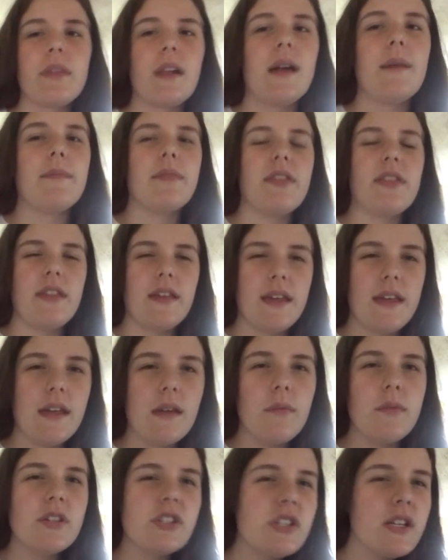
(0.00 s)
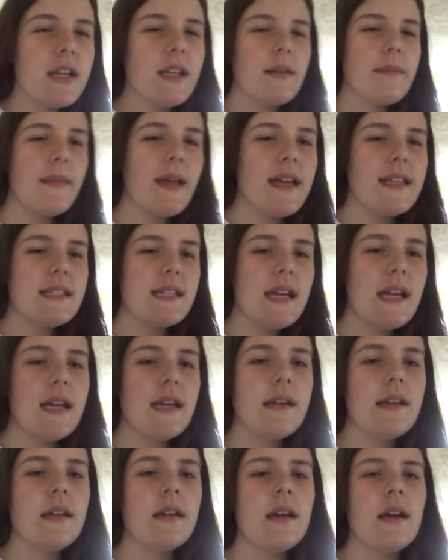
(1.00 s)
I'm thinking we should get them that
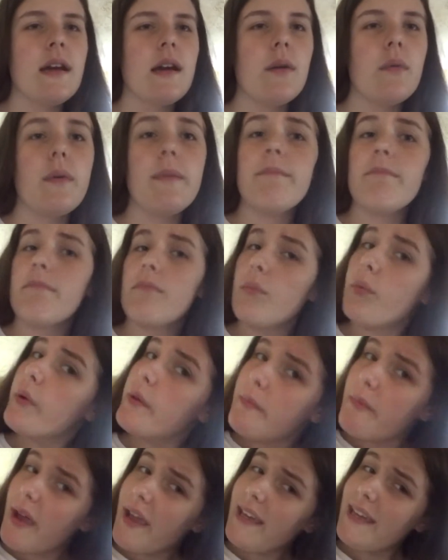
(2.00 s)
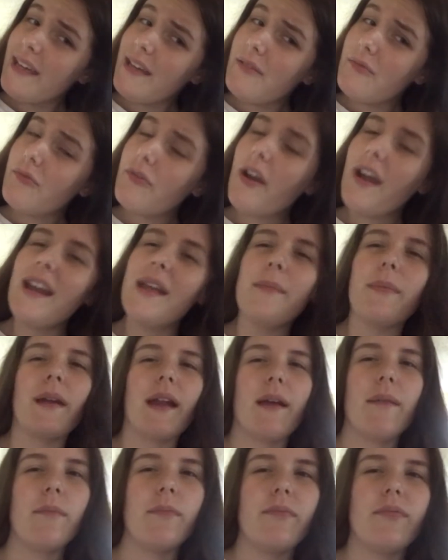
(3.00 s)
day. We, we might get them Friday, but
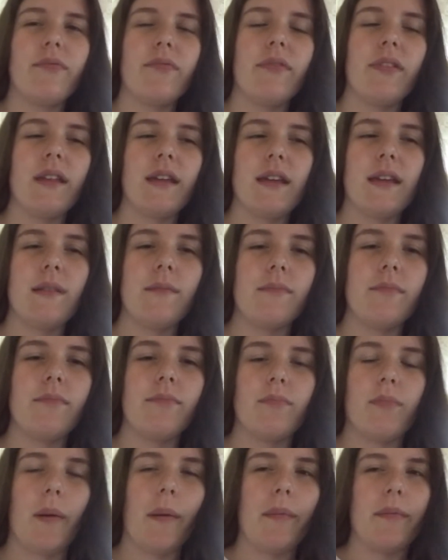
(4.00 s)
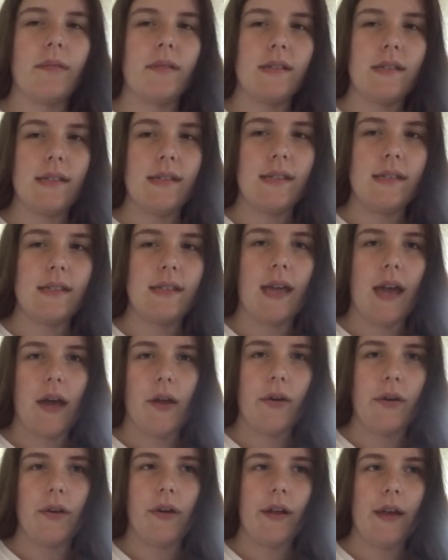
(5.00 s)
I'm thinking probably
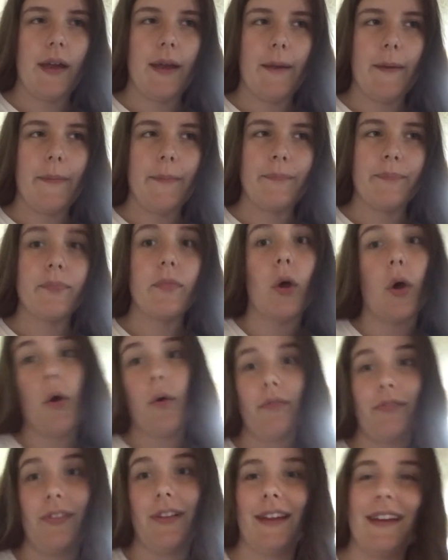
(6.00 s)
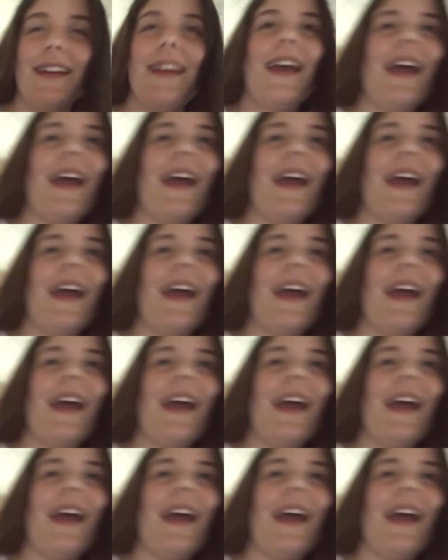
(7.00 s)
Saturday. Hopefully.